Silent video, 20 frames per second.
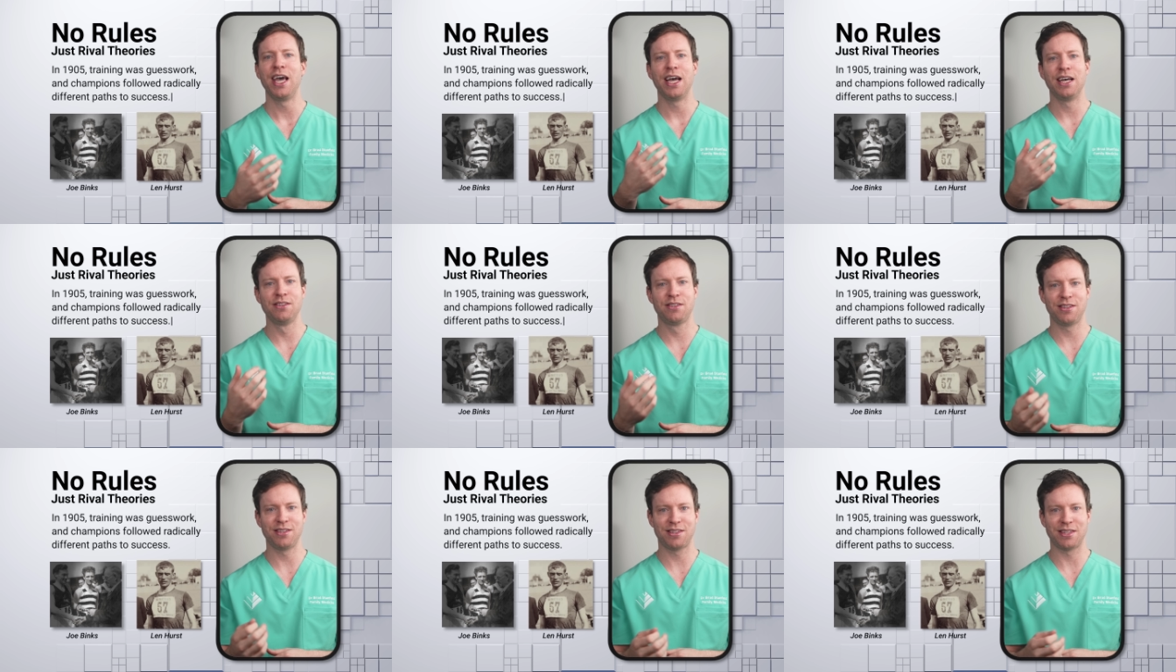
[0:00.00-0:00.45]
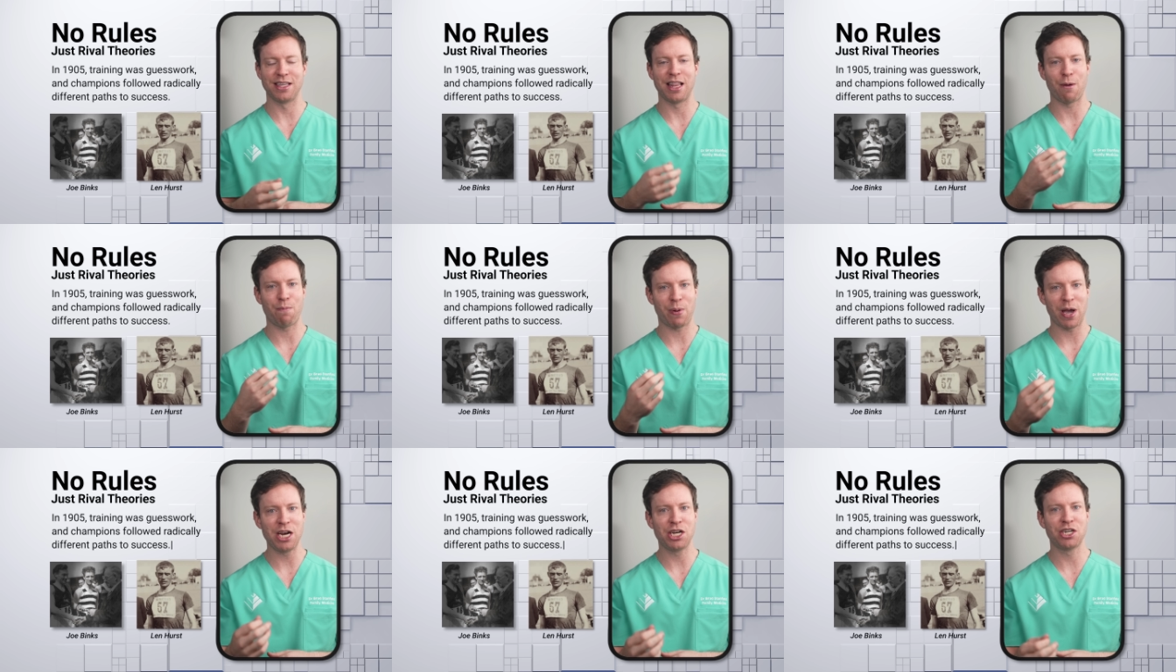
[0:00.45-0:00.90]
insisting
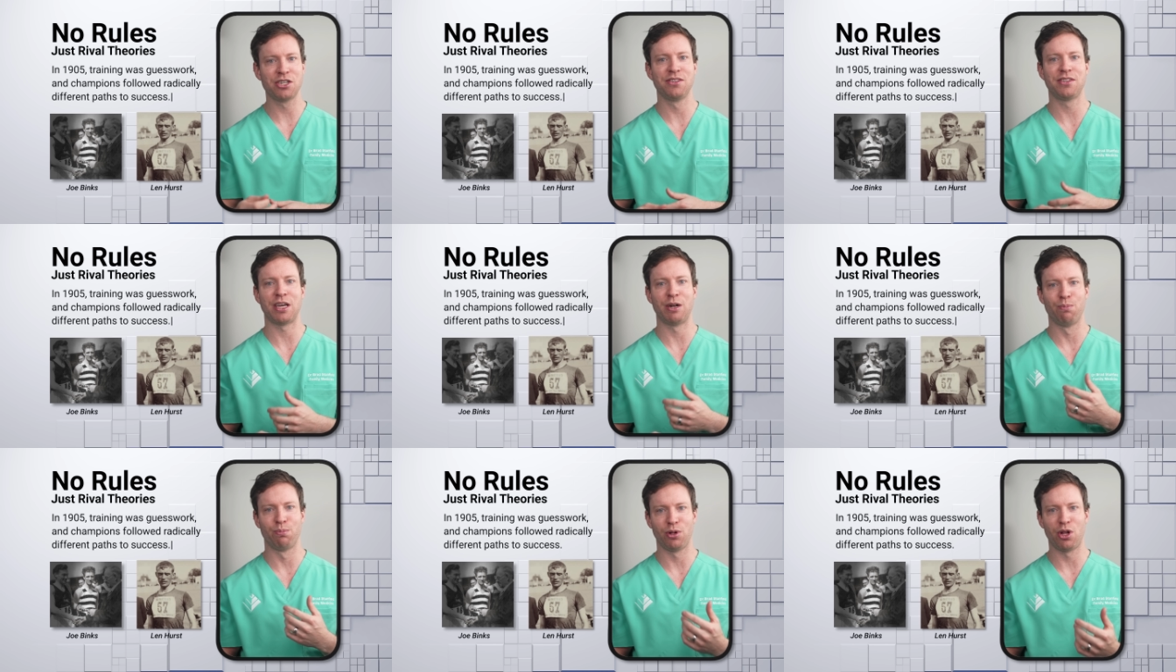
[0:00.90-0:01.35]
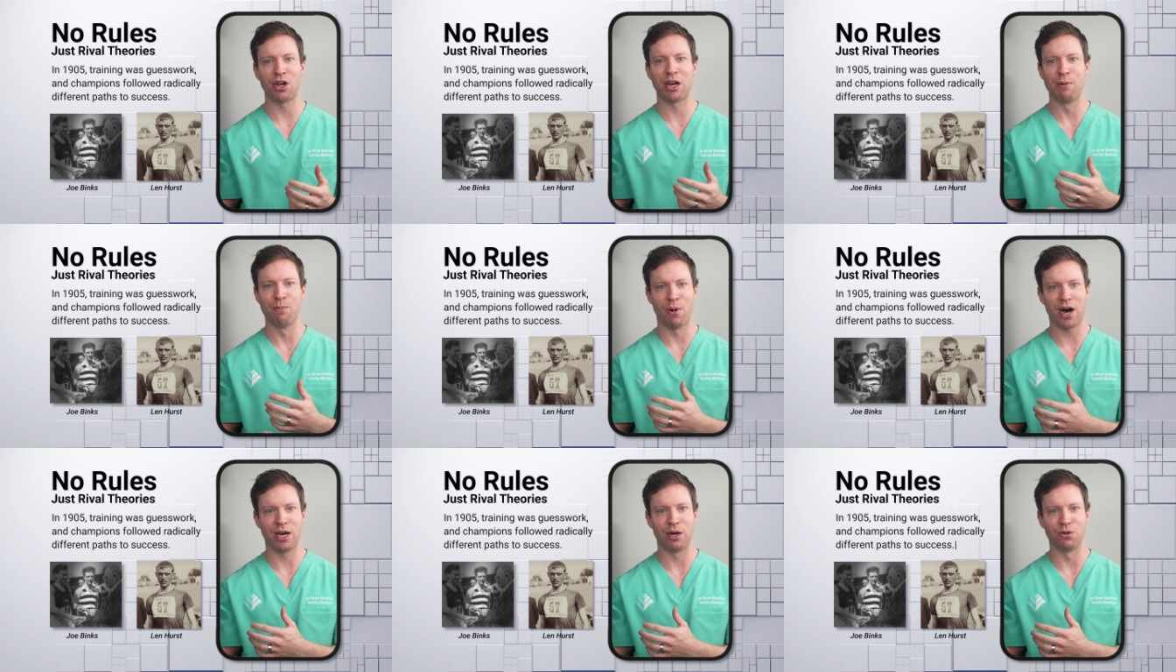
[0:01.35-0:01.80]
that patience and
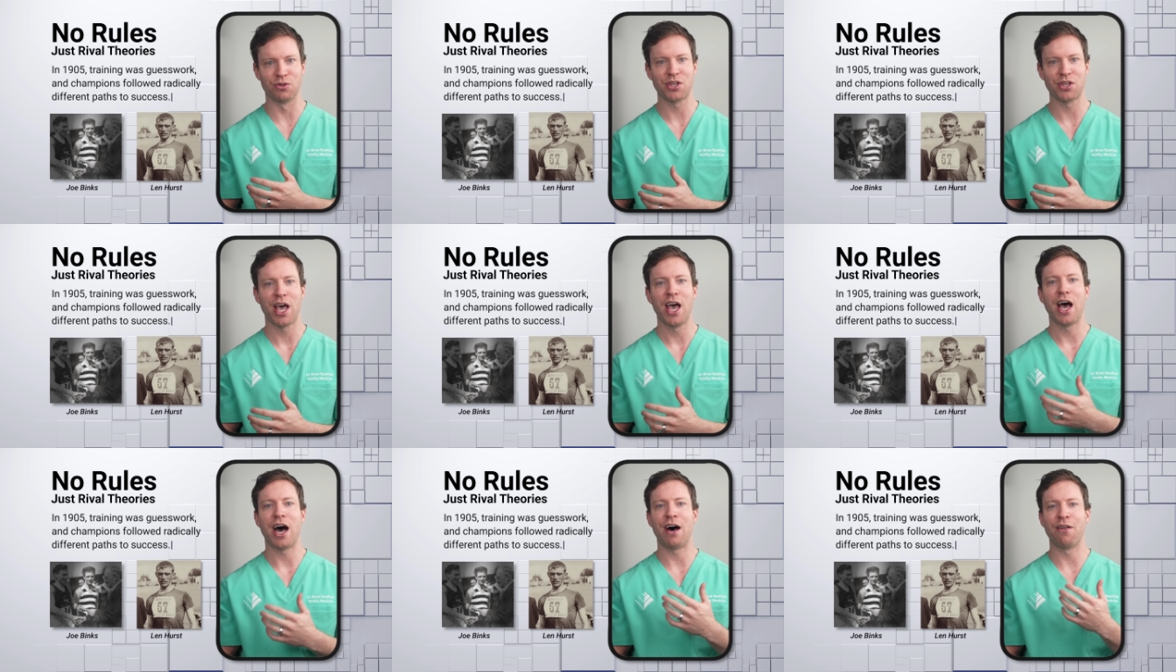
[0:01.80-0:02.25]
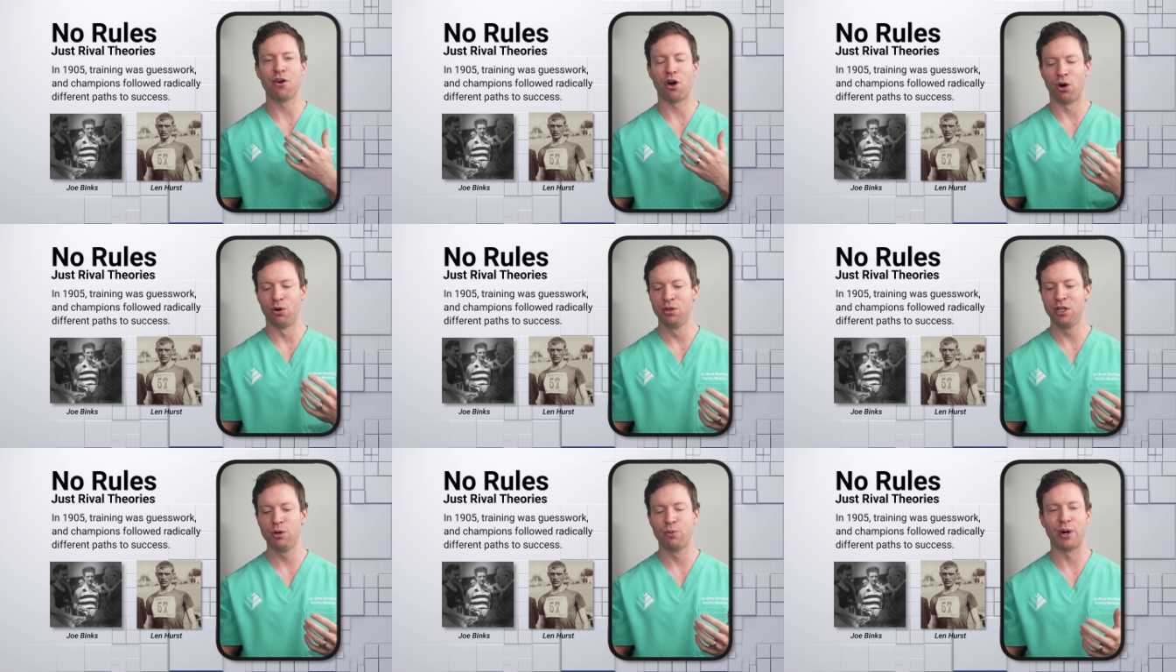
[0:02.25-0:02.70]
plodding miles are the
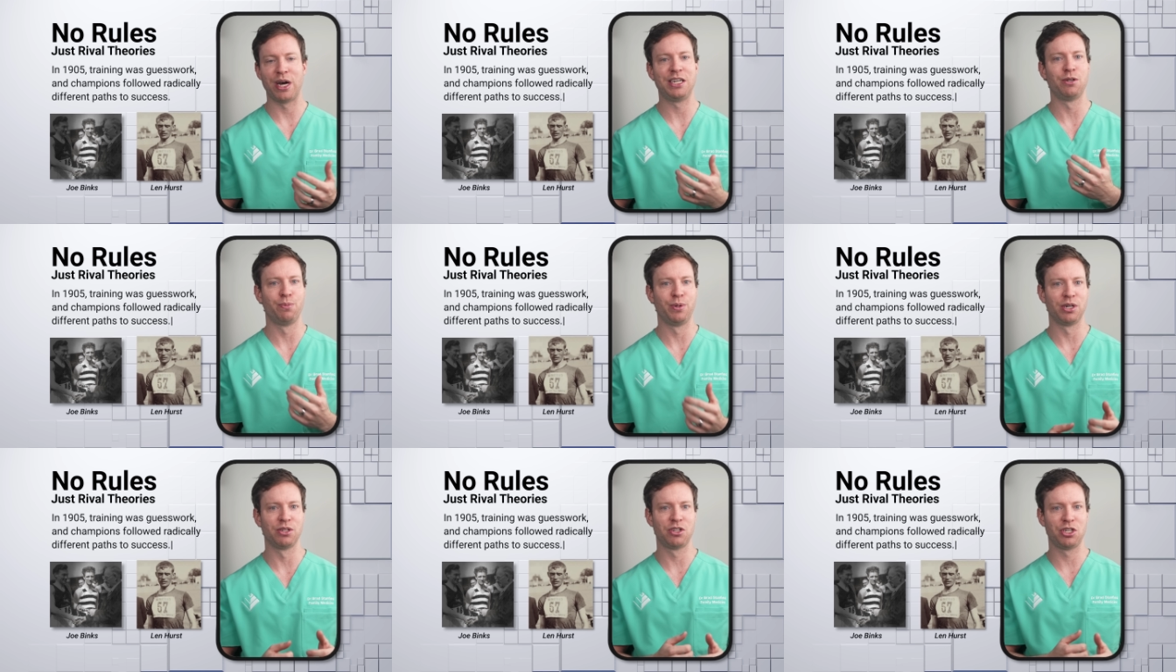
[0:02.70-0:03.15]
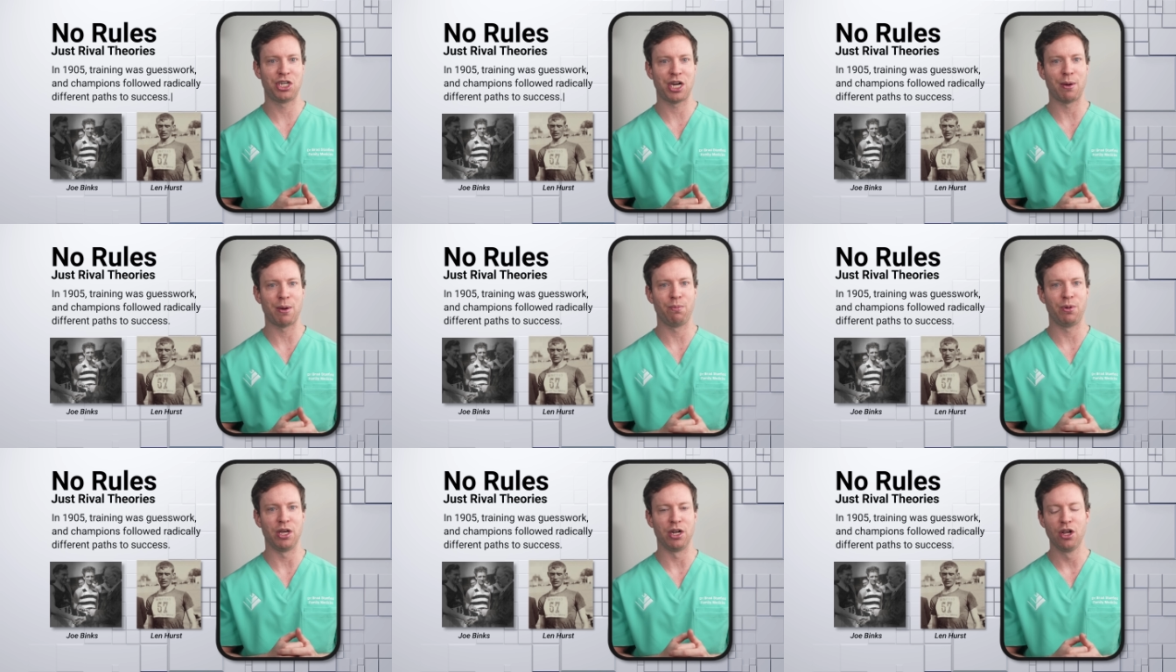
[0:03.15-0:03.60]
only way to build a
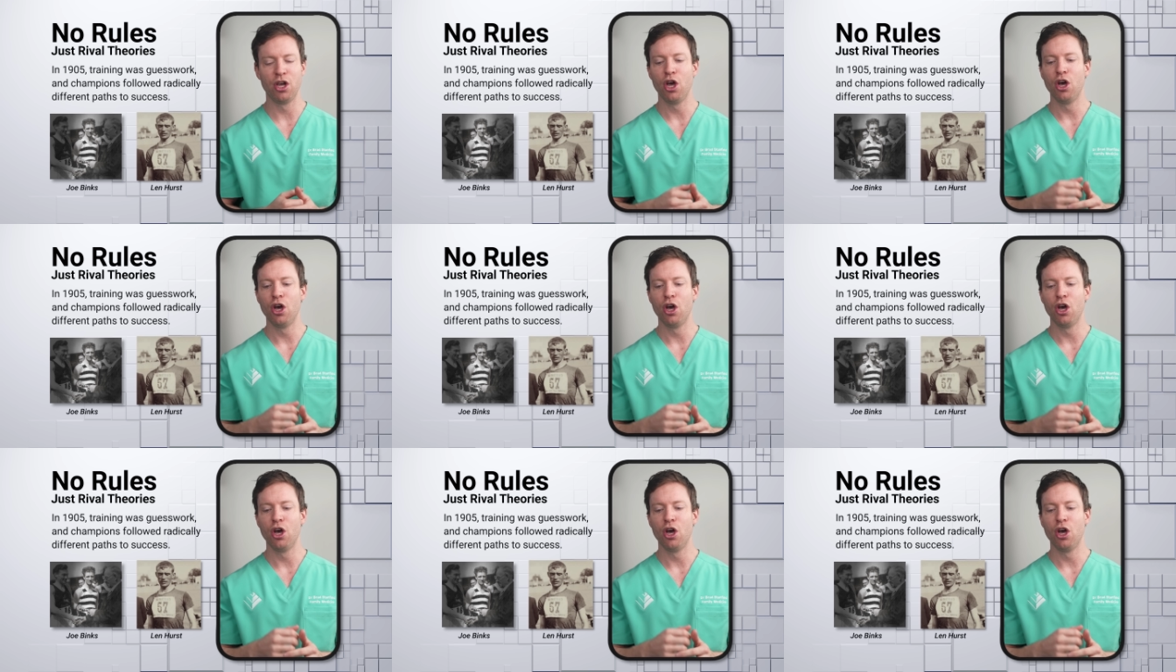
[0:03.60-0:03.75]
champion.